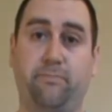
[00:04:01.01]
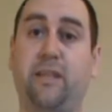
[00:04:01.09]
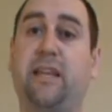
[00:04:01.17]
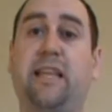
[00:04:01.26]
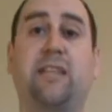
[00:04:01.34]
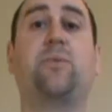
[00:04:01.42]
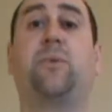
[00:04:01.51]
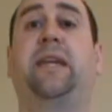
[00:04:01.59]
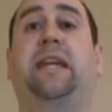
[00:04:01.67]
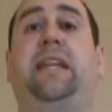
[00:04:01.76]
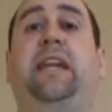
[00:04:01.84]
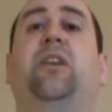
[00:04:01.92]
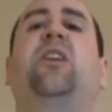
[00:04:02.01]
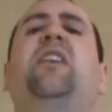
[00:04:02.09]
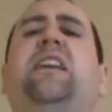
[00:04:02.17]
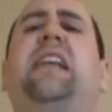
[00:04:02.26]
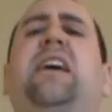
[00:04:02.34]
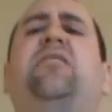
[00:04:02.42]
And that's what we get here.
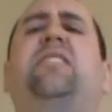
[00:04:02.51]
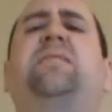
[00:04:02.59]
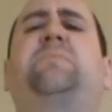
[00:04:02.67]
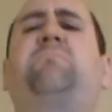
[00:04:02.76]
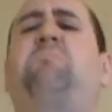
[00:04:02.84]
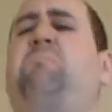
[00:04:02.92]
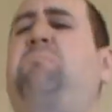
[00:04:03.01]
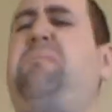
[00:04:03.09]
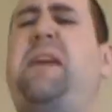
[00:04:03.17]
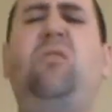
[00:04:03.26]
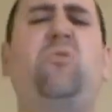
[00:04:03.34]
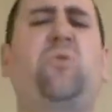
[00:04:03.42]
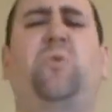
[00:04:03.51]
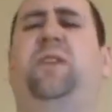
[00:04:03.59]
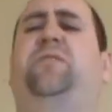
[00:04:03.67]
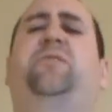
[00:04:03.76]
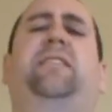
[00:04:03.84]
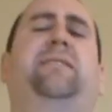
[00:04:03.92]
Now, this big old
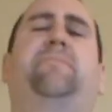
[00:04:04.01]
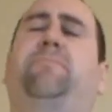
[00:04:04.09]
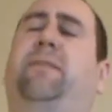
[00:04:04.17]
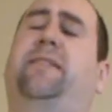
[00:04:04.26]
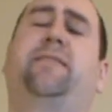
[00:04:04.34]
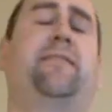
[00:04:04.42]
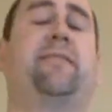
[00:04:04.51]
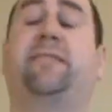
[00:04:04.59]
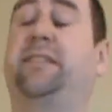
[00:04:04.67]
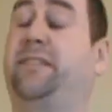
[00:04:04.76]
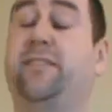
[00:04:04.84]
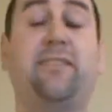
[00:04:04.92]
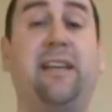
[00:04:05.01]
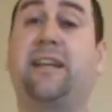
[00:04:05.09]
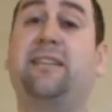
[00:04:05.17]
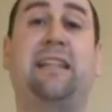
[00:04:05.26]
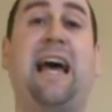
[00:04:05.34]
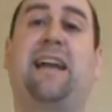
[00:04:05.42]
creature that's basically just like
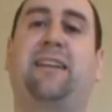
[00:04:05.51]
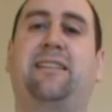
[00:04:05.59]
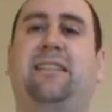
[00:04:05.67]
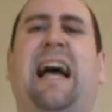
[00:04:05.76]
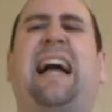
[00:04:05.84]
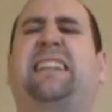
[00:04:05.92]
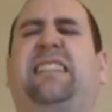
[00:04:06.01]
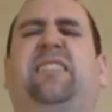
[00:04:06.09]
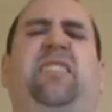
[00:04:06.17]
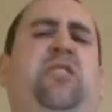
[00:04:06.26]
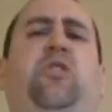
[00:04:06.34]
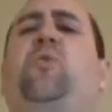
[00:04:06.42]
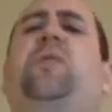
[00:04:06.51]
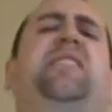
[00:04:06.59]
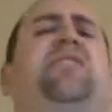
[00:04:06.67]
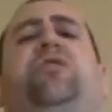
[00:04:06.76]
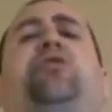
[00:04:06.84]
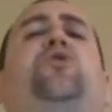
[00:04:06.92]
a Galactus and going
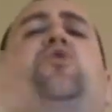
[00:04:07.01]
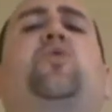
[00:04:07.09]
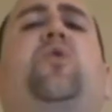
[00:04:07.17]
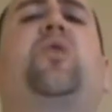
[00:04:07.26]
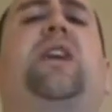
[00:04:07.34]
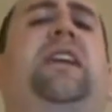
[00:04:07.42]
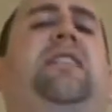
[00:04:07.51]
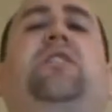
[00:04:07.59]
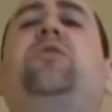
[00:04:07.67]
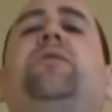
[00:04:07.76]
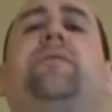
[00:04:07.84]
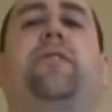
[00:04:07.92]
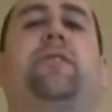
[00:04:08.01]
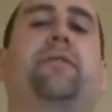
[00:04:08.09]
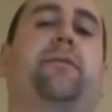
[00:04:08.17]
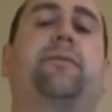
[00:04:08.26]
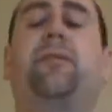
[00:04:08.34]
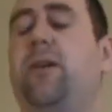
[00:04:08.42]
and destroying
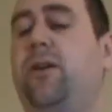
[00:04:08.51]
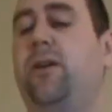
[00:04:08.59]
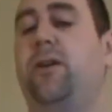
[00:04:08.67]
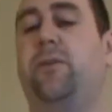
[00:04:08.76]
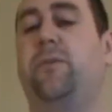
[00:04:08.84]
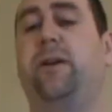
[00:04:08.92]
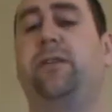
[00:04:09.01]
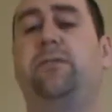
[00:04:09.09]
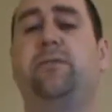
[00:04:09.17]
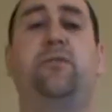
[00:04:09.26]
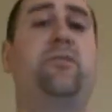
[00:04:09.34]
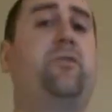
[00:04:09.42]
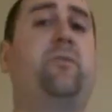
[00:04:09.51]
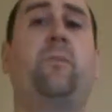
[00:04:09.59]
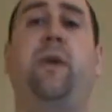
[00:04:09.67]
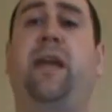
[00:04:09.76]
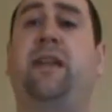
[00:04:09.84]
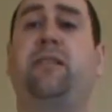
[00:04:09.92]
universes. Well,
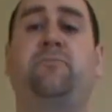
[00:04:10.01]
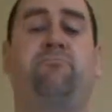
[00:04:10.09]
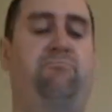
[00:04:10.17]
Superman